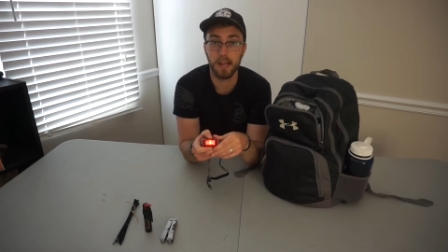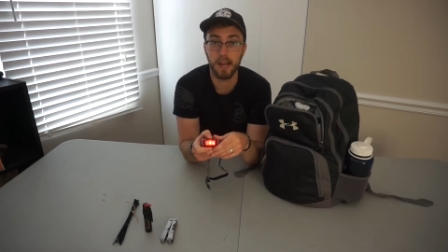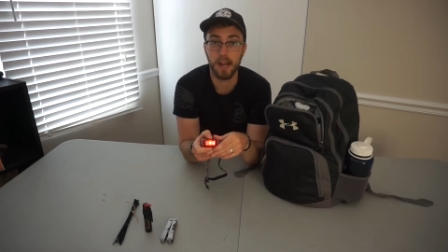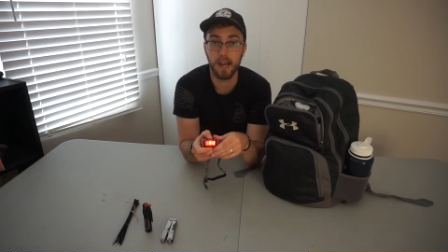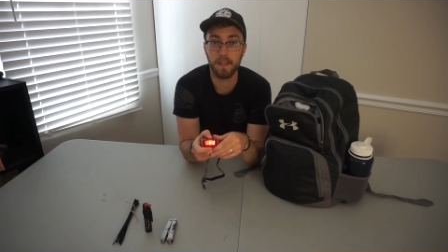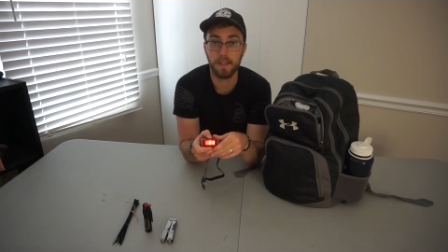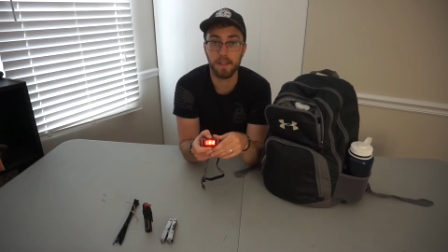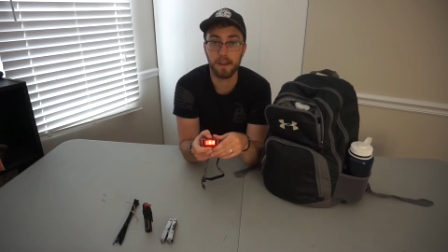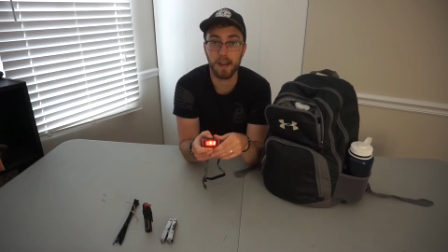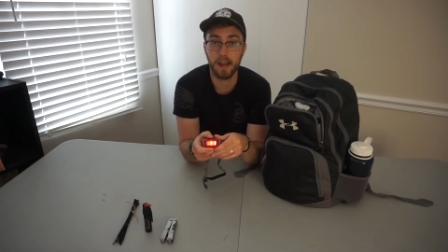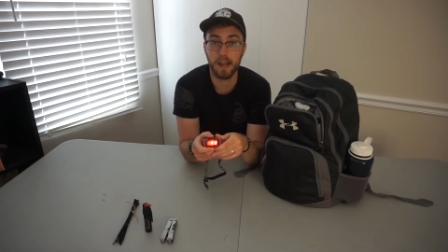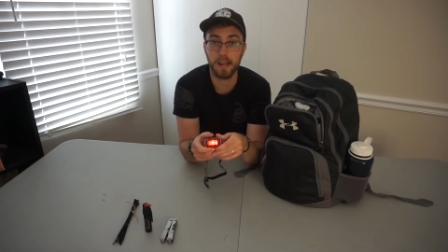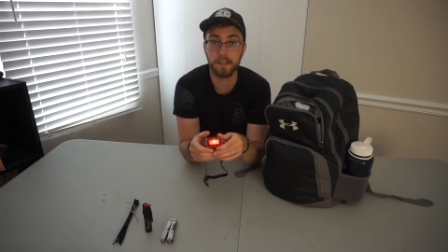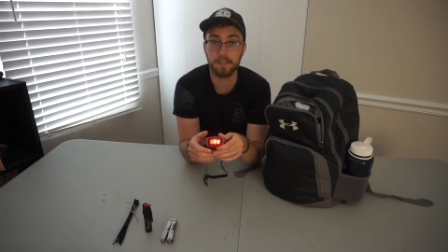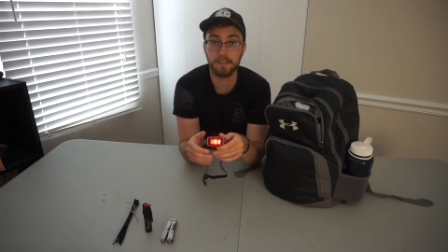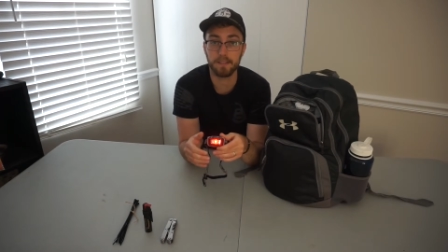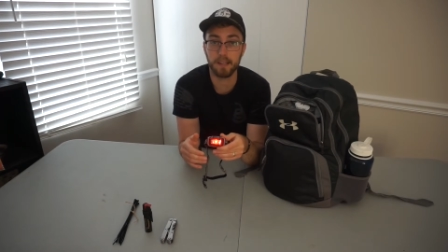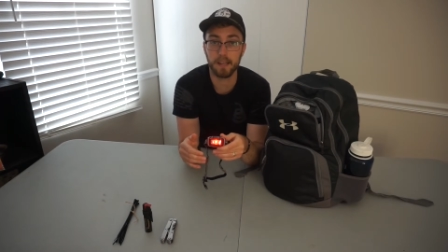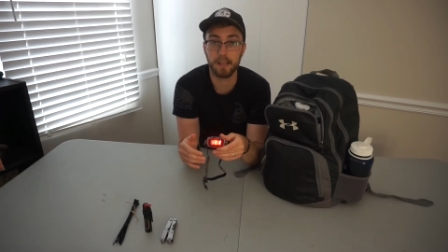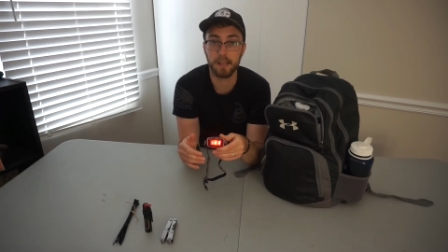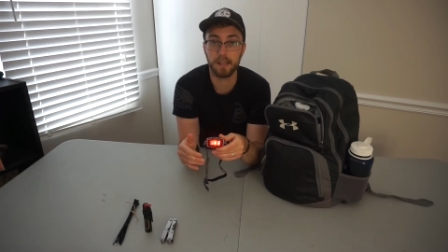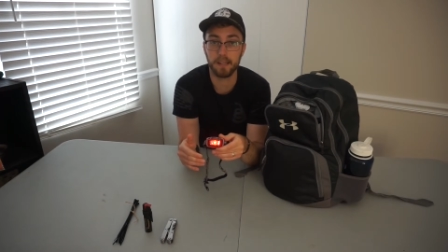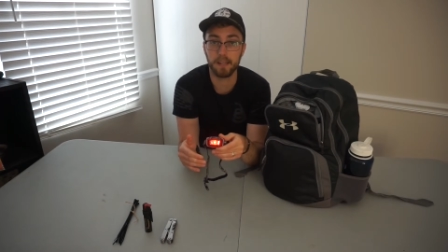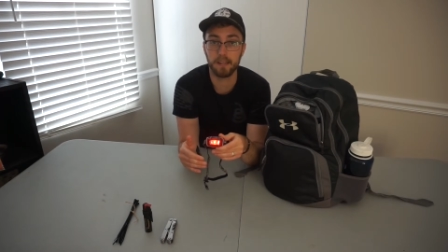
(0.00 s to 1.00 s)
and then it has
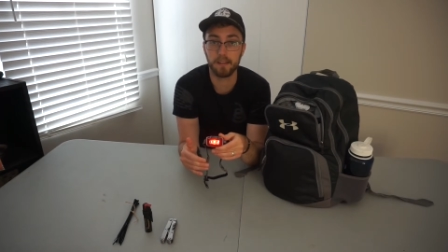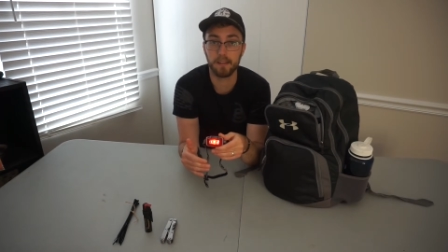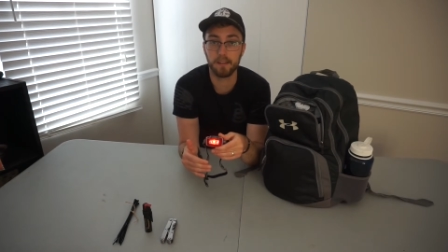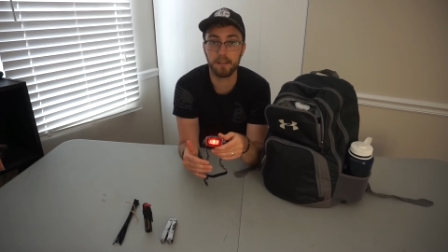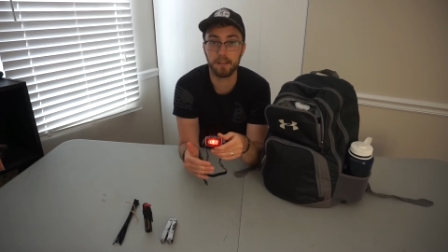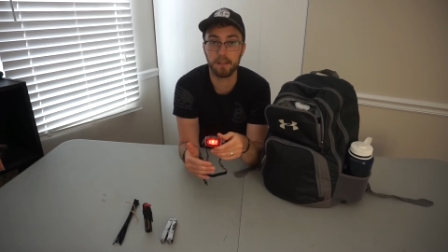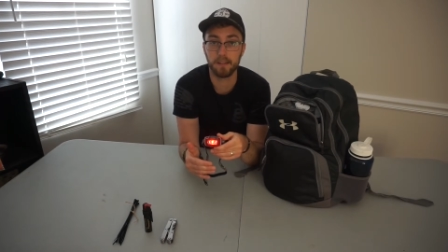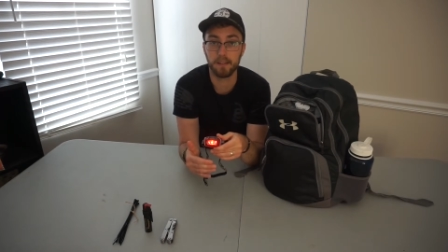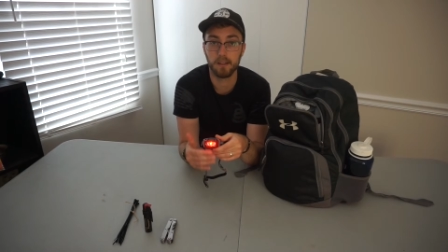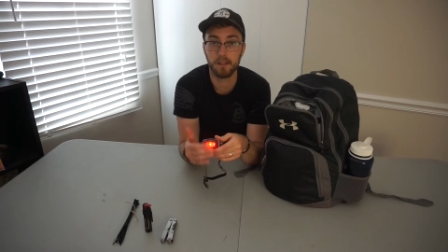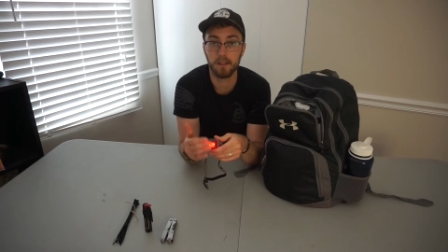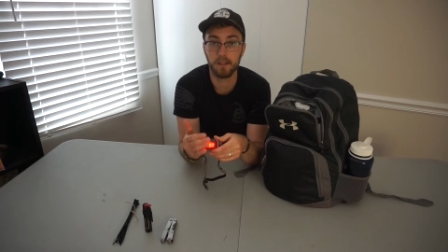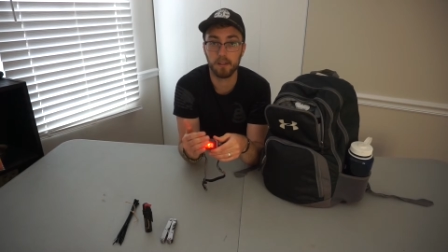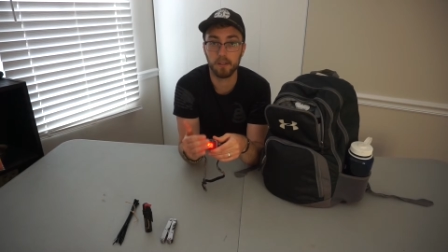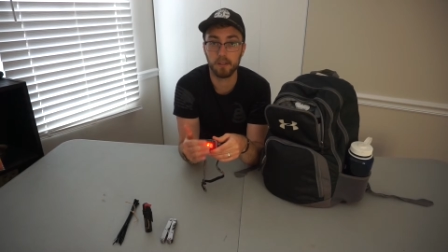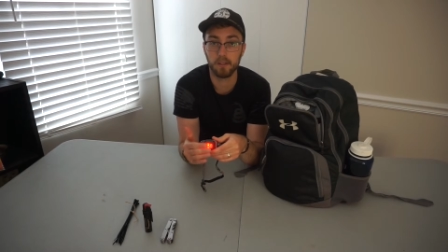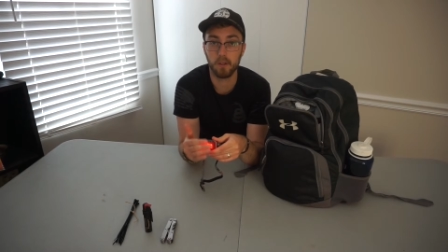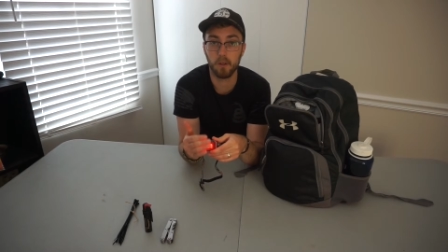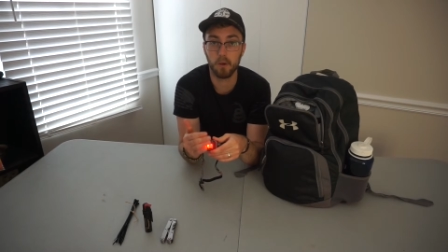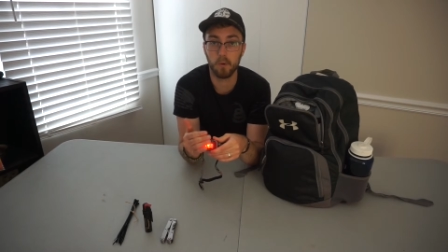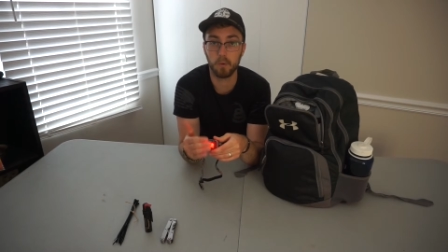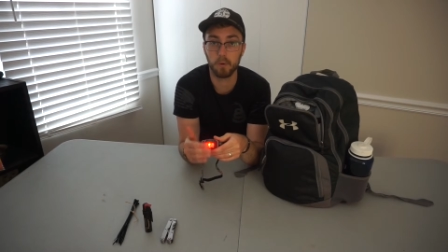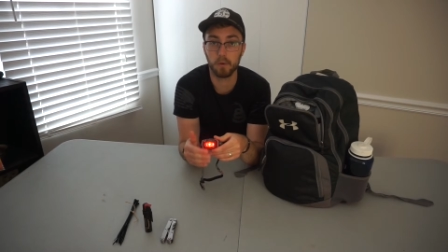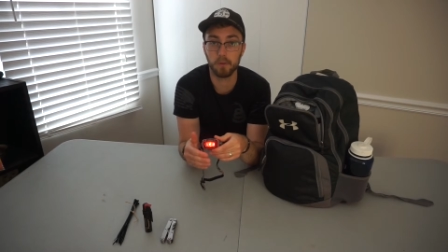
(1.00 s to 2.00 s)
a
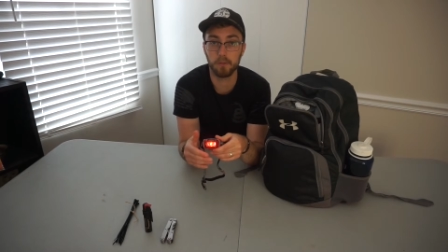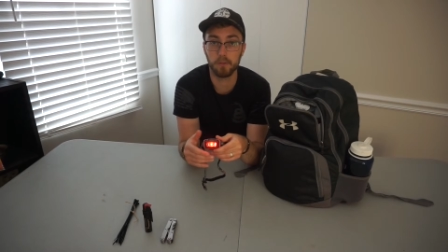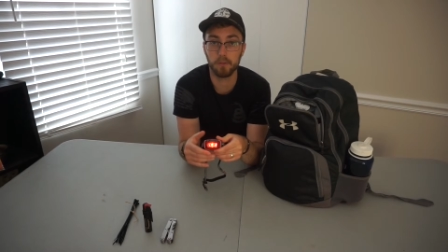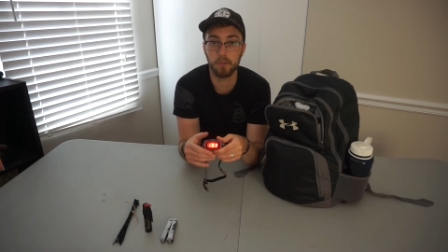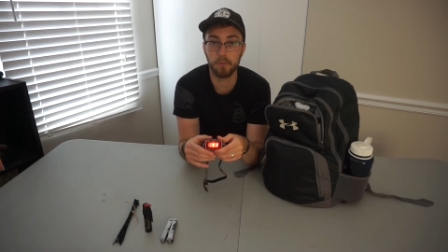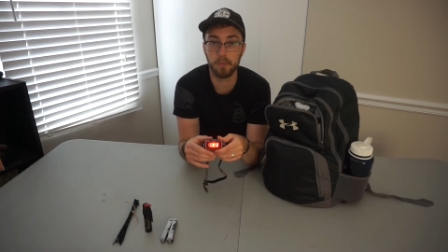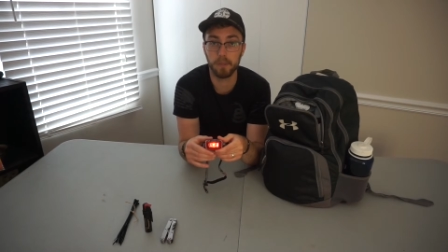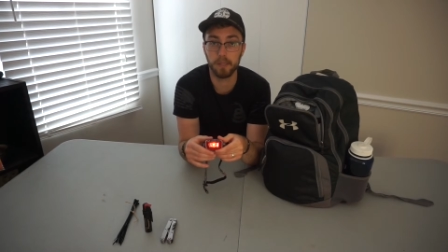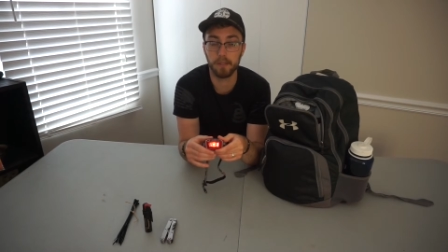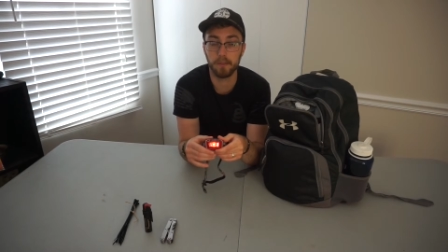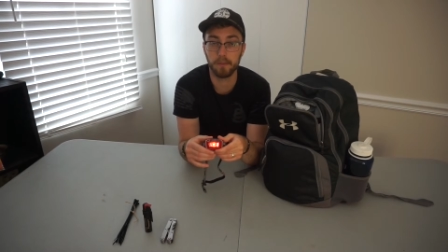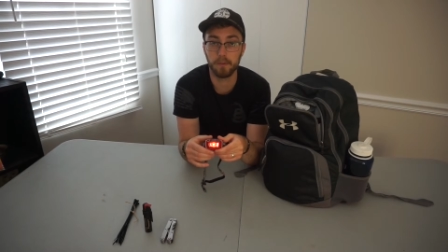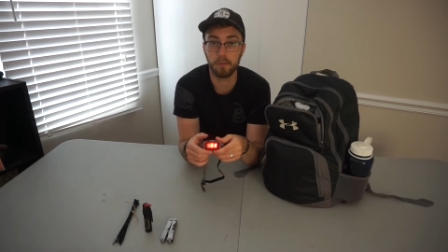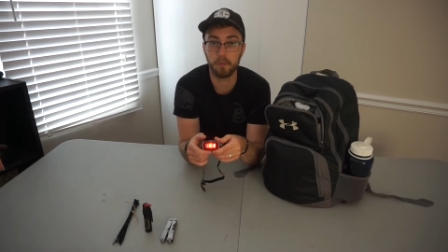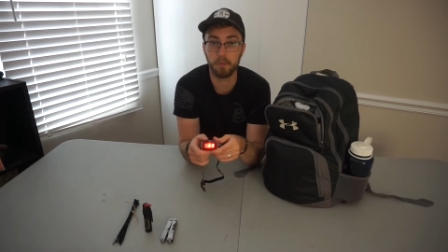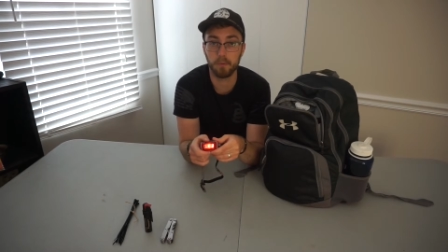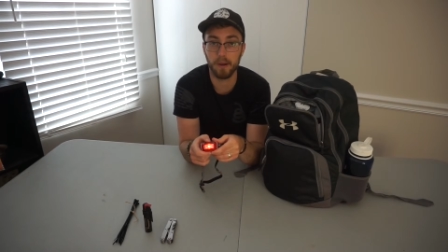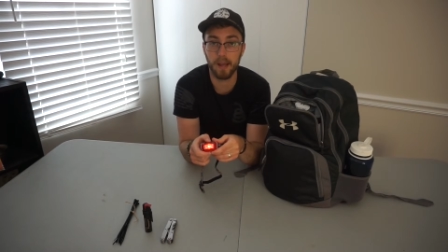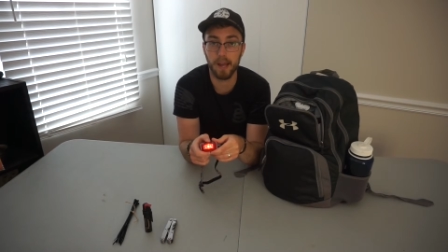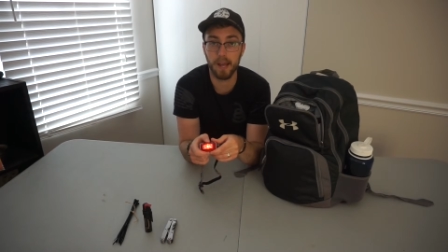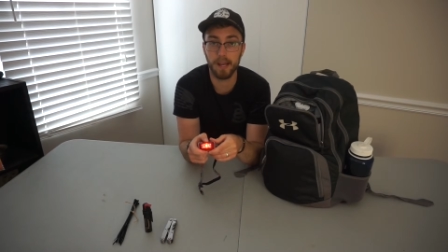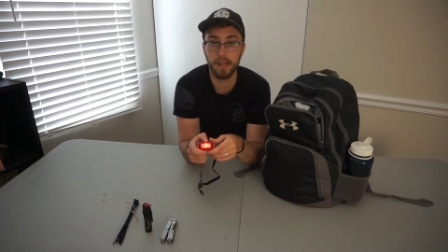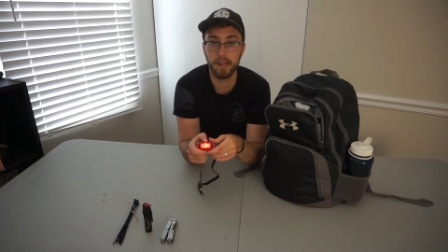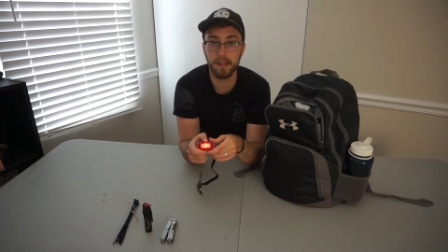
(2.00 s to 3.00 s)
lower lumen
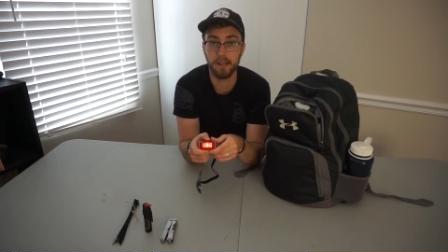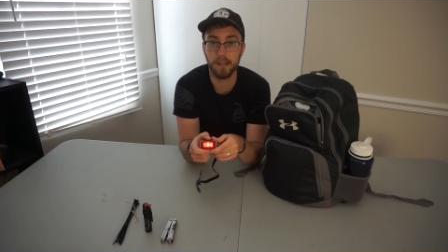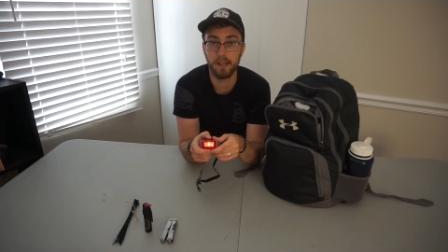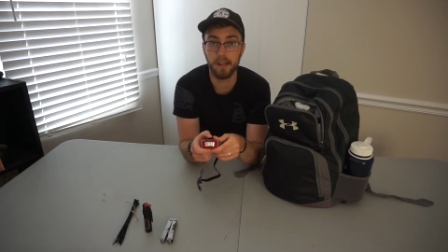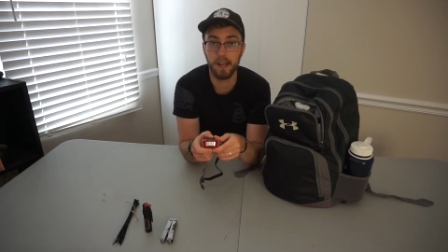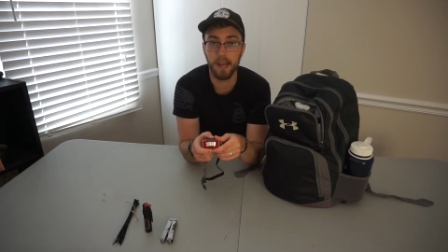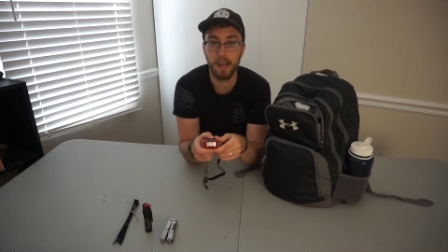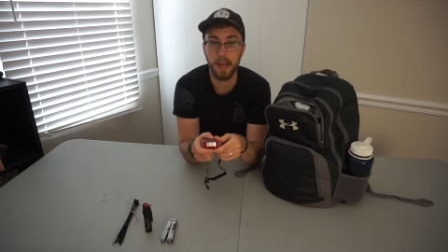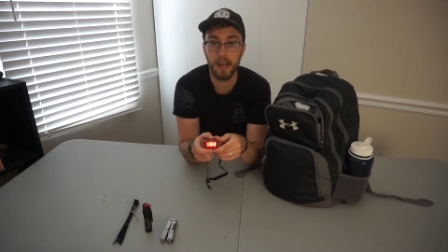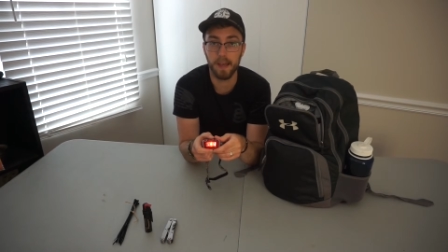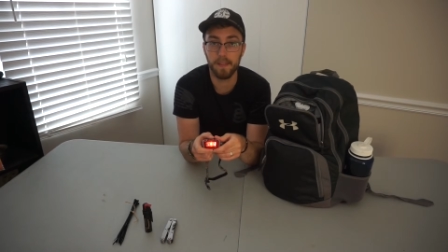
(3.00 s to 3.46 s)
red,